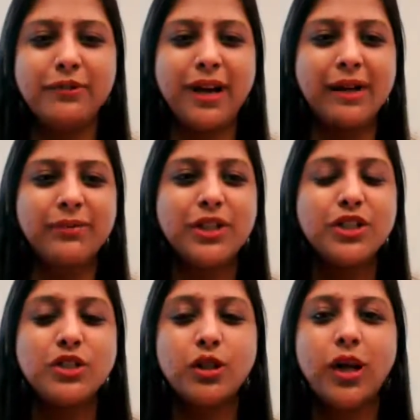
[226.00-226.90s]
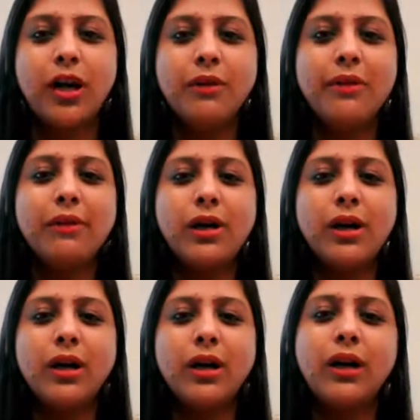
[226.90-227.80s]
ma'am. So, ma'am,
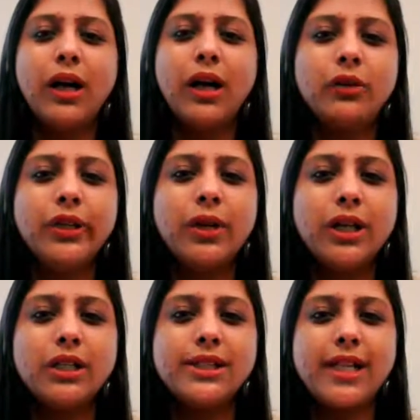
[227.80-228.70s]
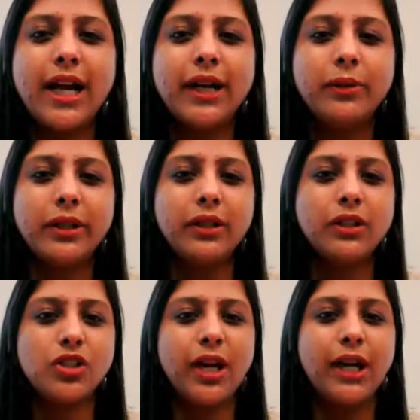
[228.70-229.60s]
how do you understand whether a
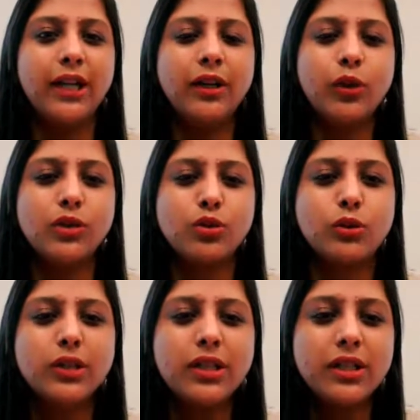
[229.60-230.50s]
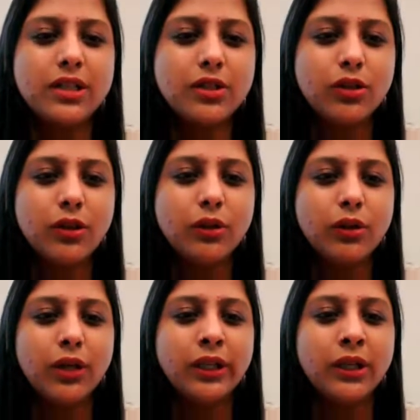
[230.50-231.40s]
child or a student is,
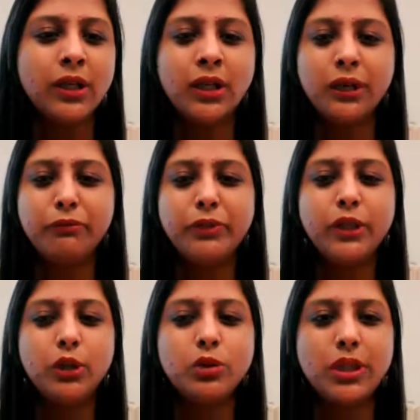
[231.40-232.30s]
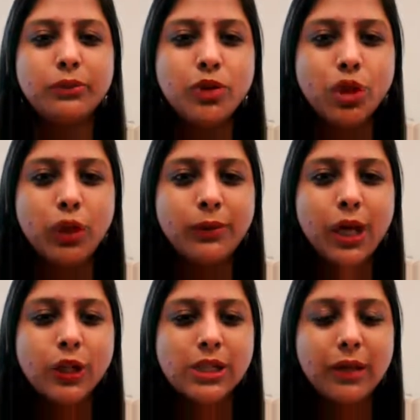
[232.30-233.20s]
been to some trauma
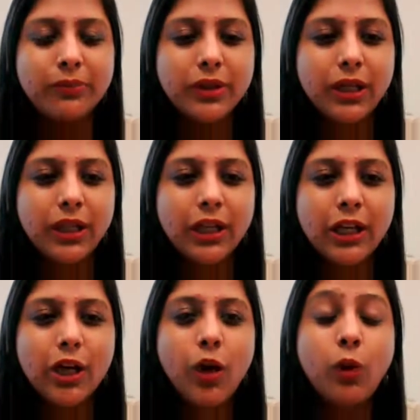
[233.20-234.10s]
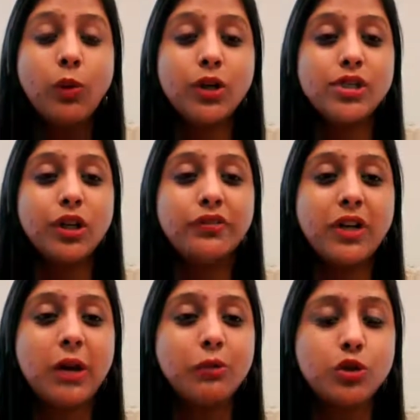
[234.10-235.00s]
or something, or what sort of
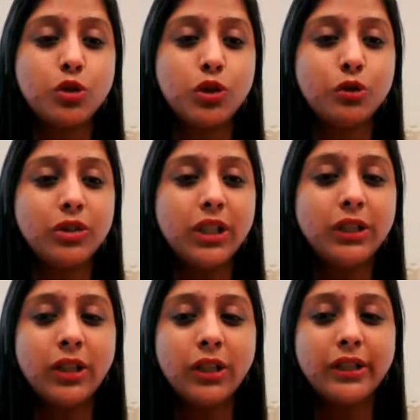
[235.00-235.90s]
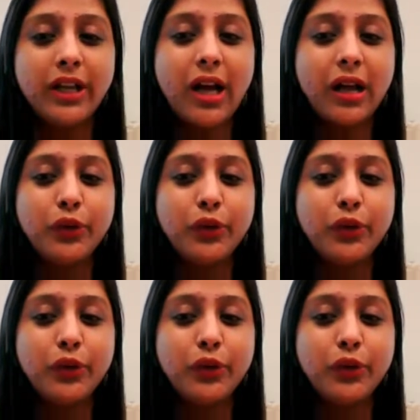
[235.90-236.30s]
trauma? Do you think there are,